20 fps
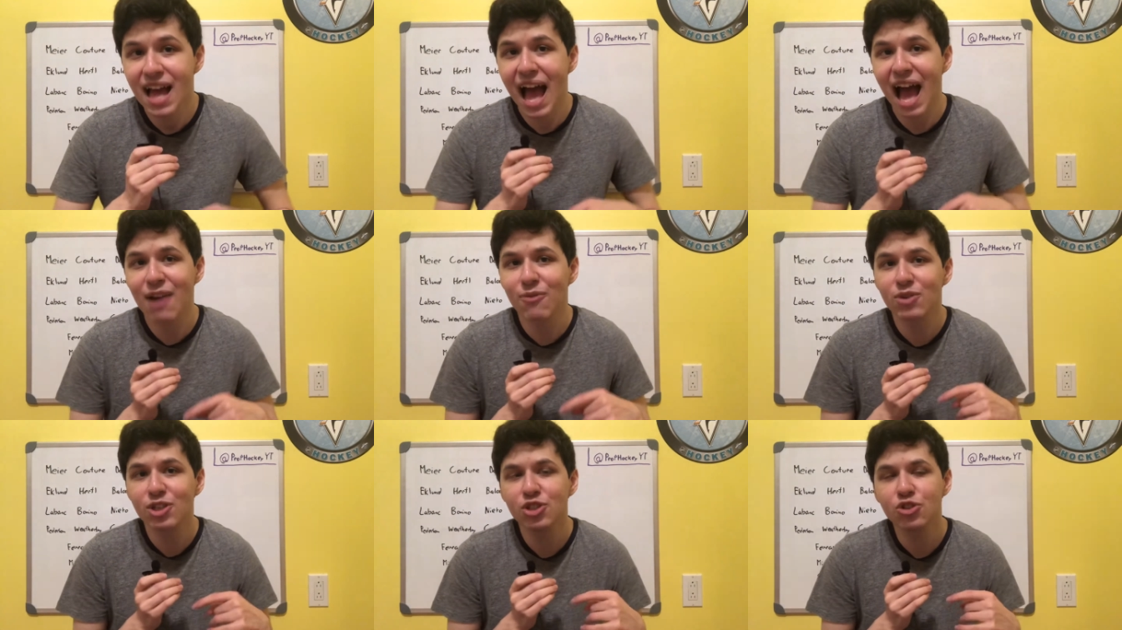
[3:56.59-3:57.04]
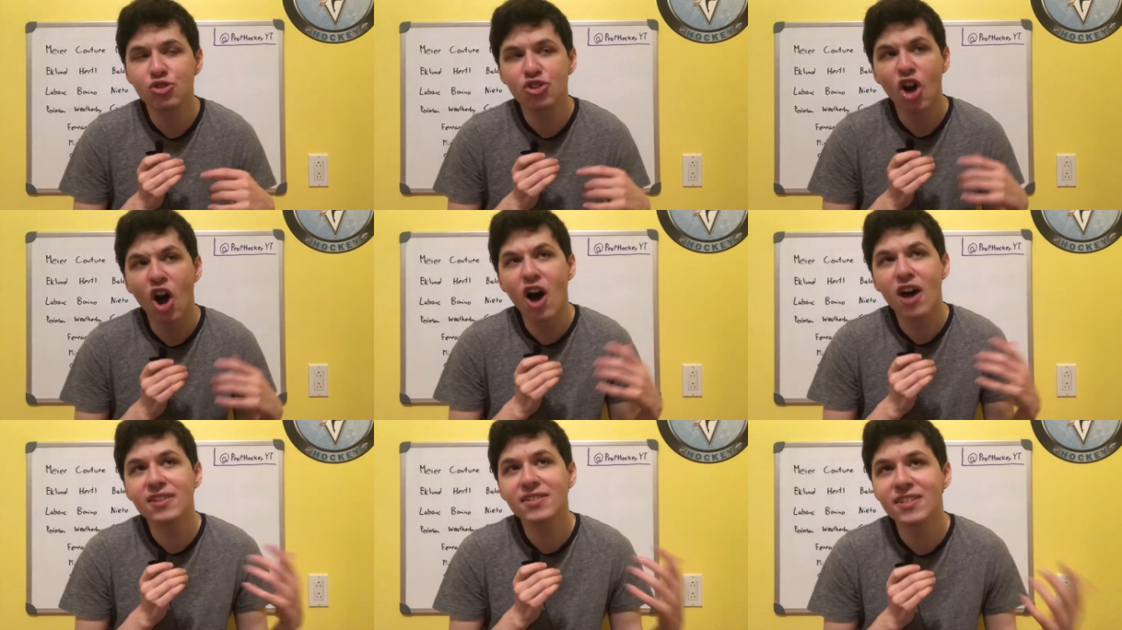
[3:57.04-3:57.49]
And when you
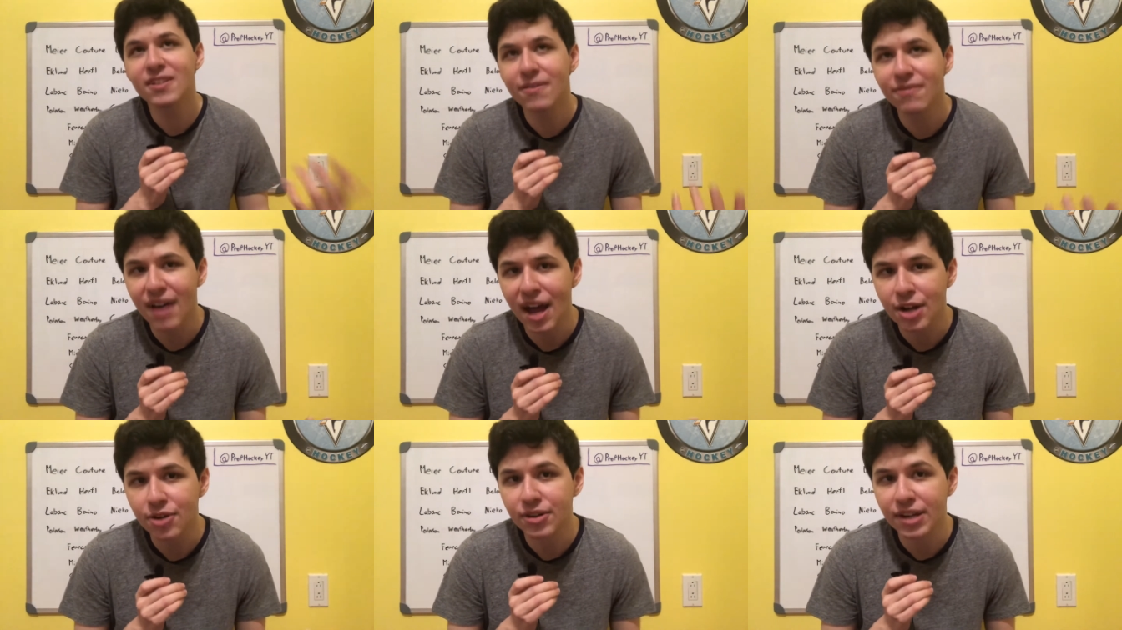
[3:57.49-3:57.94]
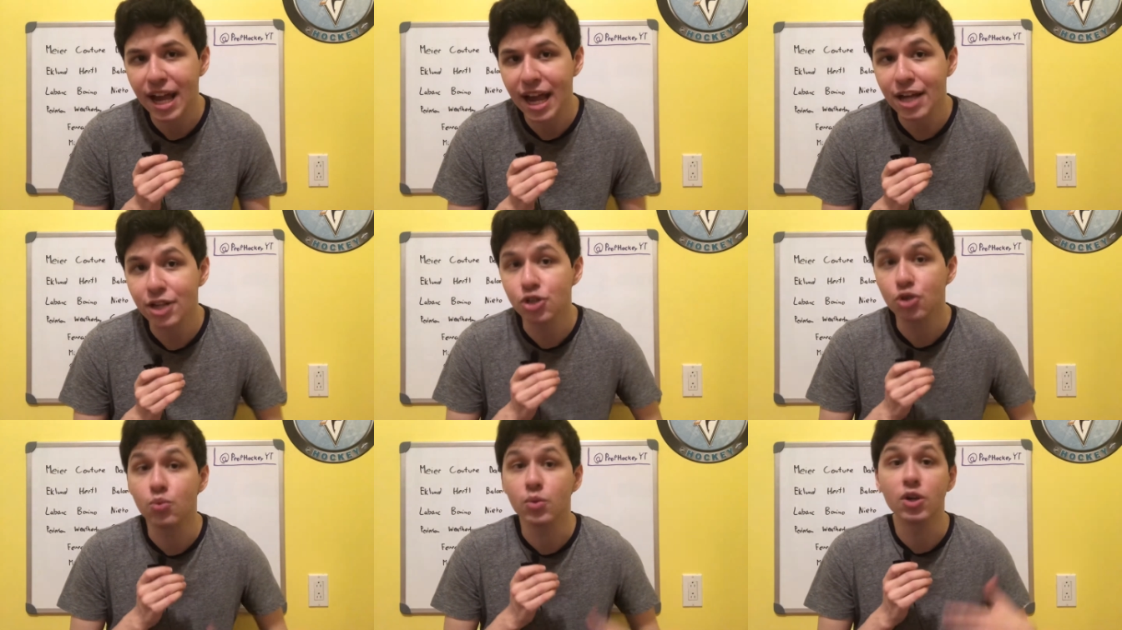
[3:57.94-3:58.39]
toss in Evander
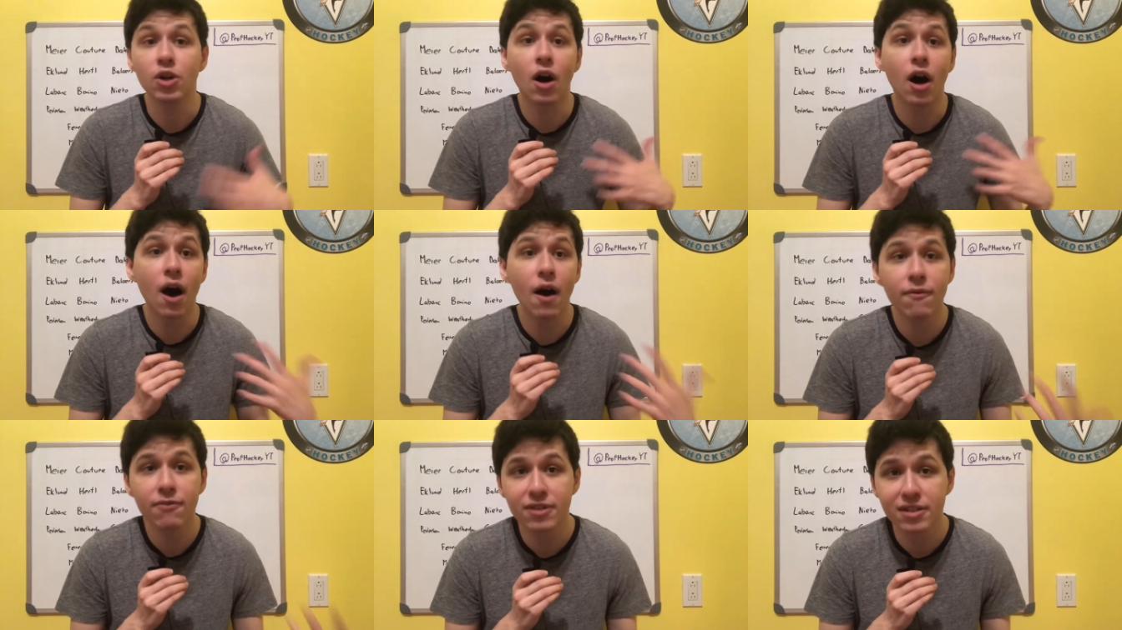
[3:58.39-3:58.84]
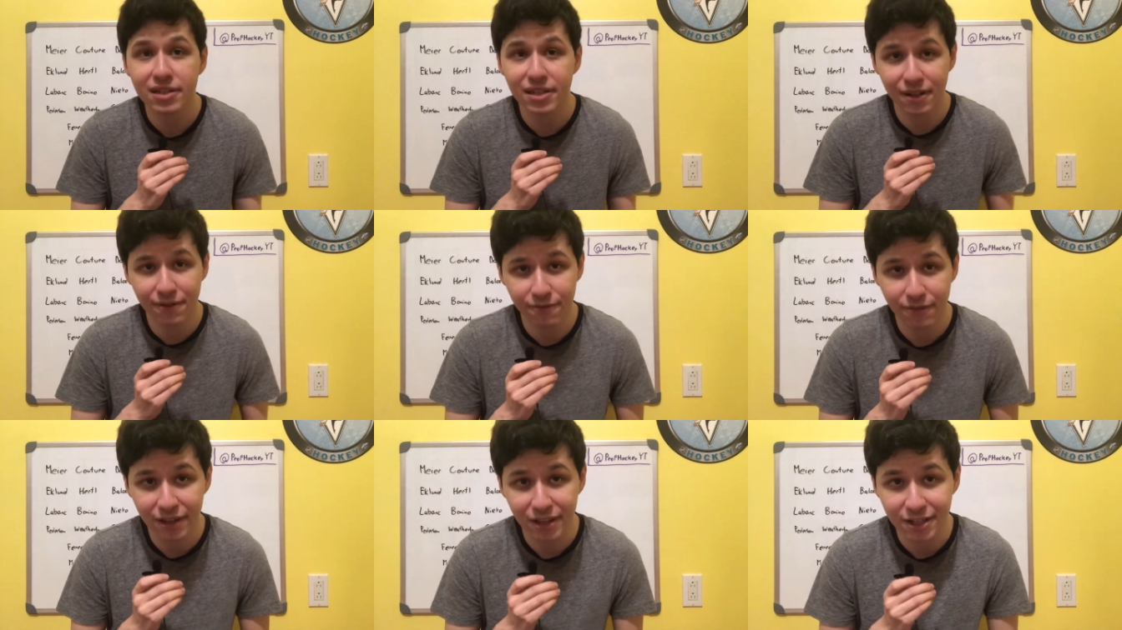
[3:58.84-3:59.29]
Kane, who would
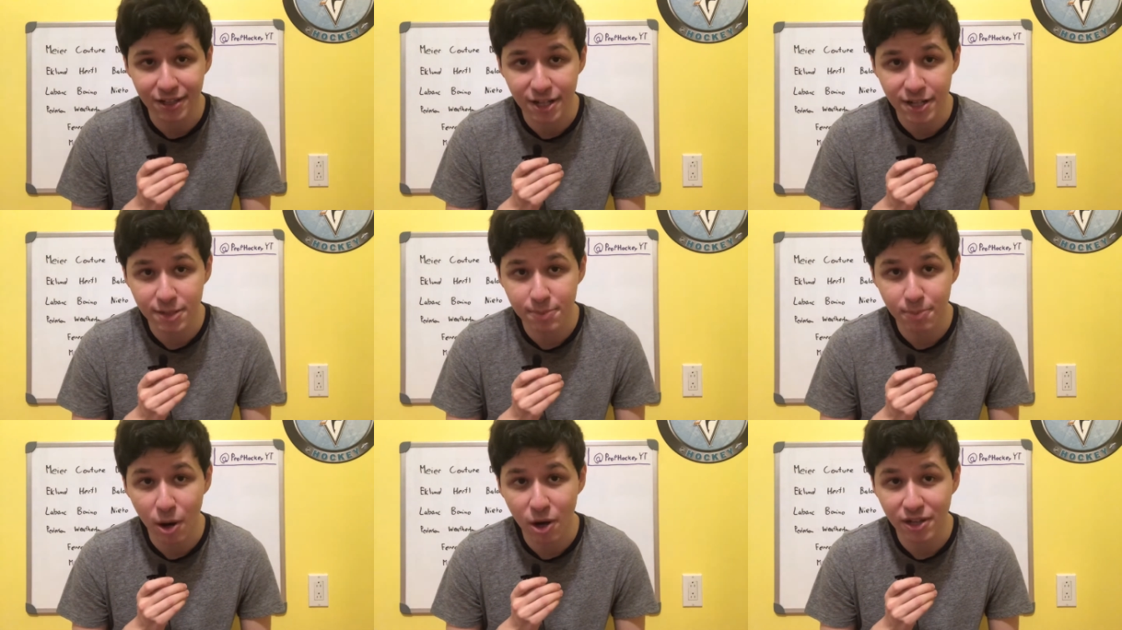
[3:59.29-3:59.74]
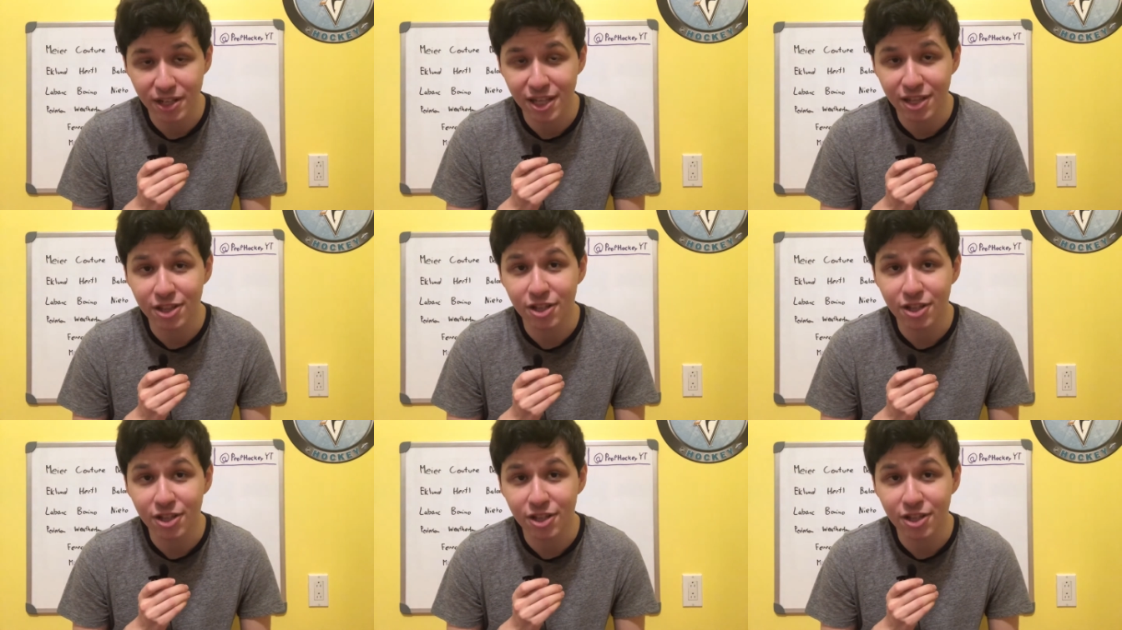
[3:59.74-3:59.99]
obviously fill in a spot in the